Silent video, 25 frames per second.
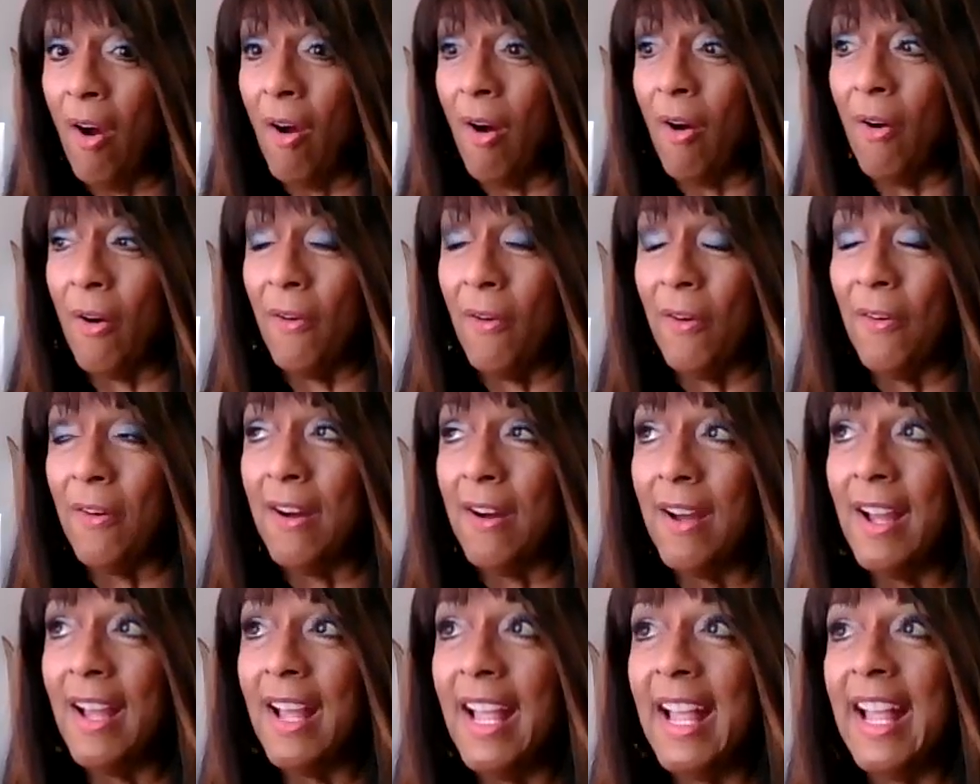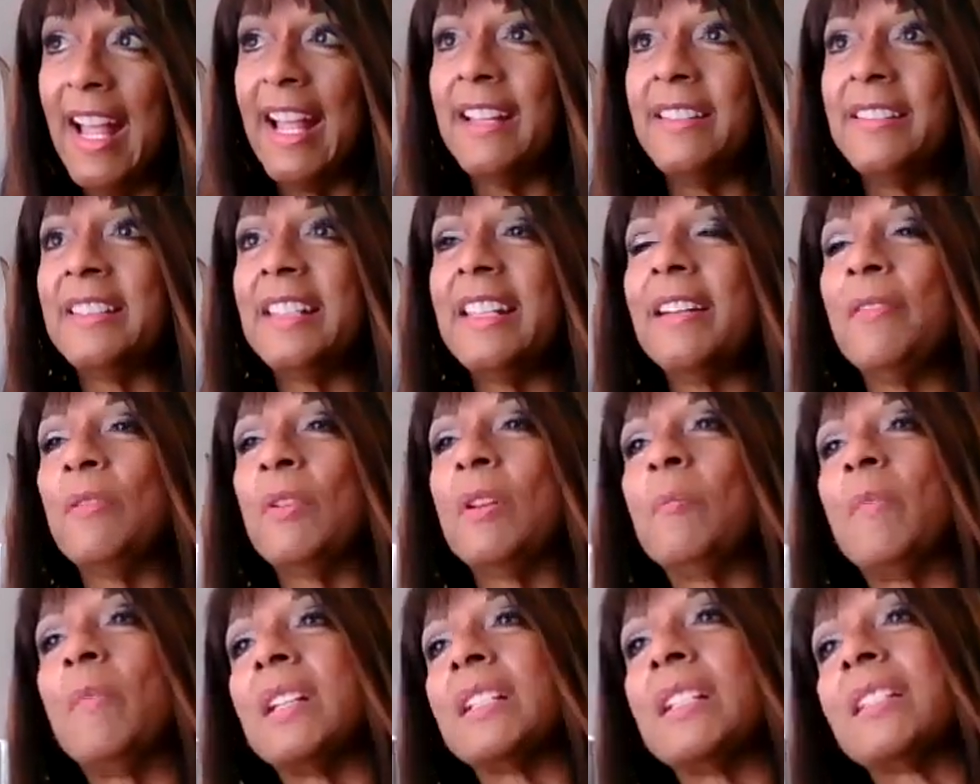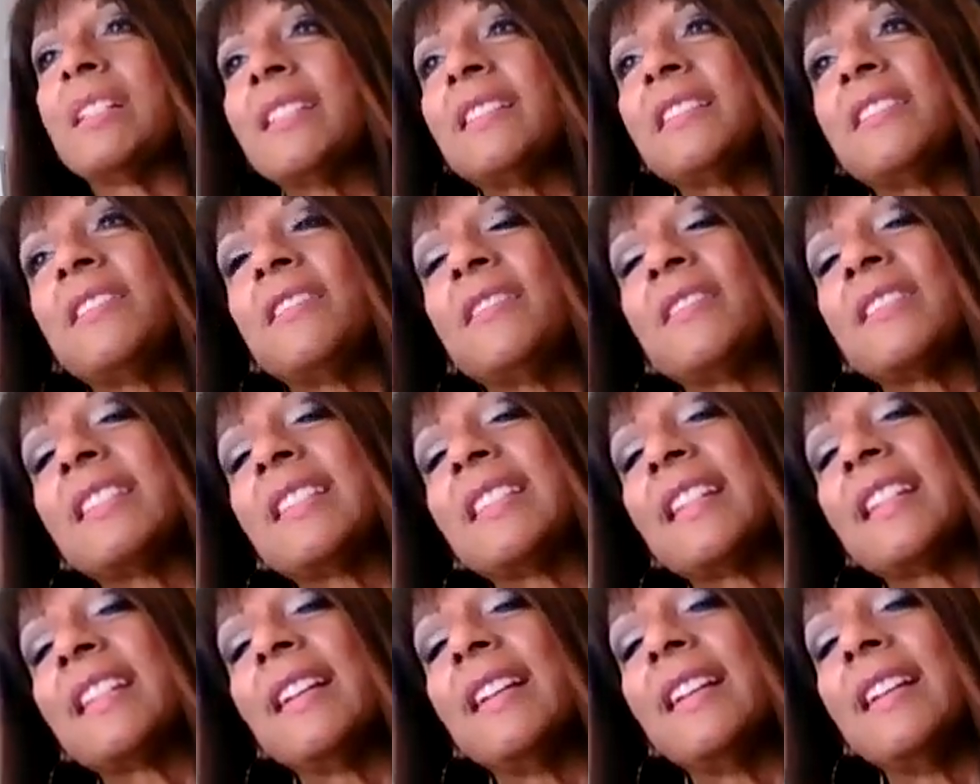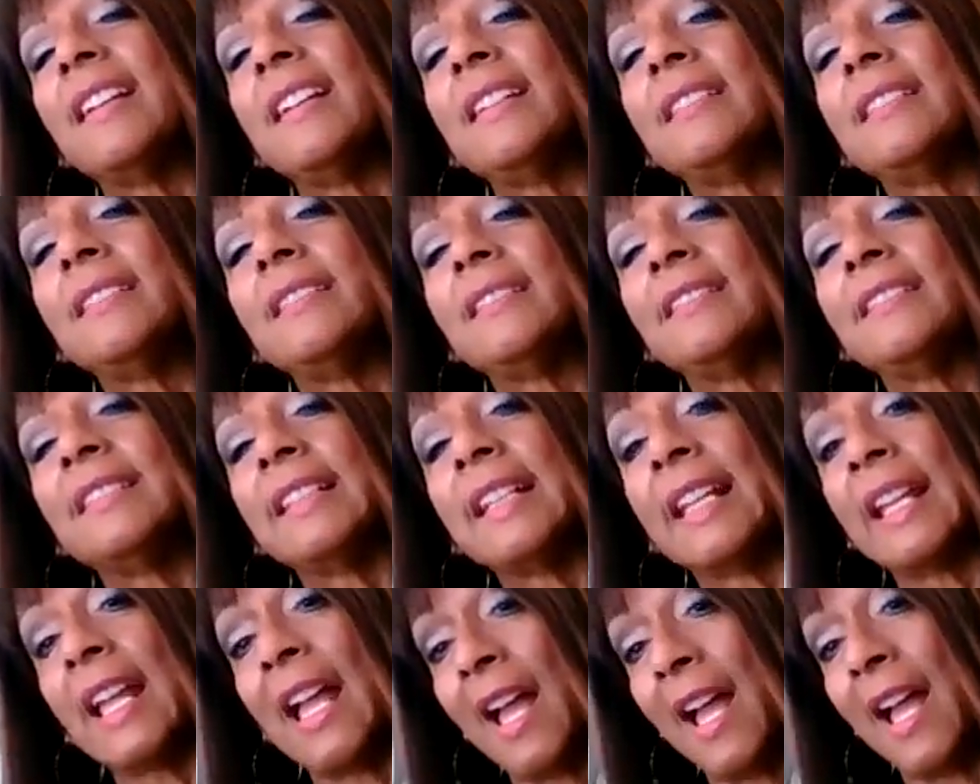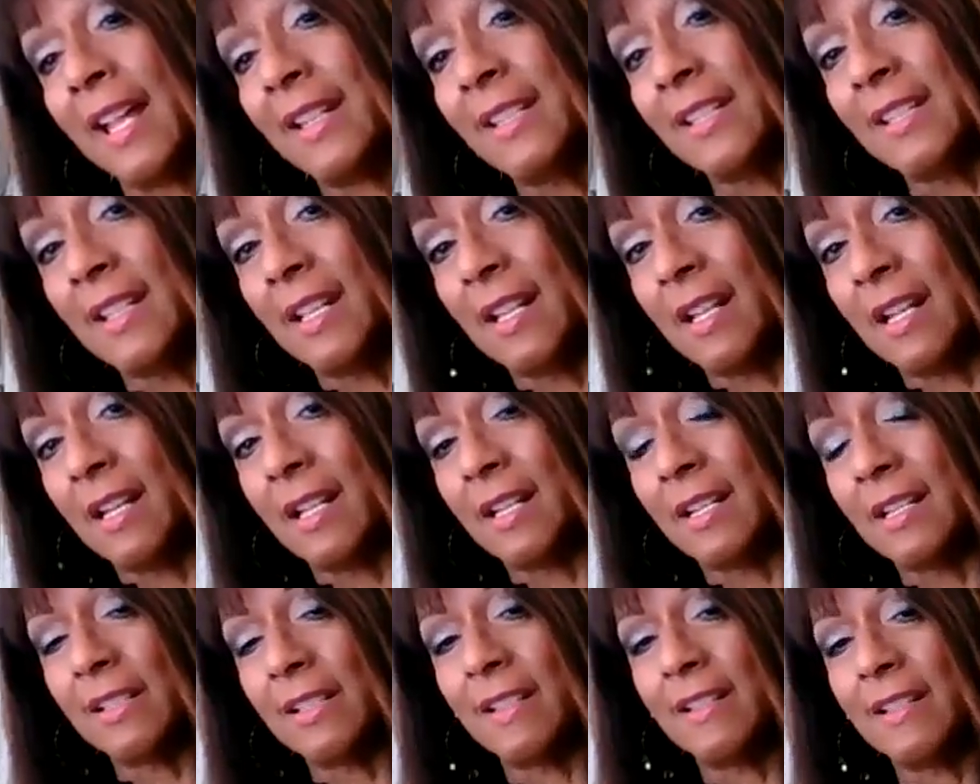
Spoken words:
oh. And then when my sister said, Leonia,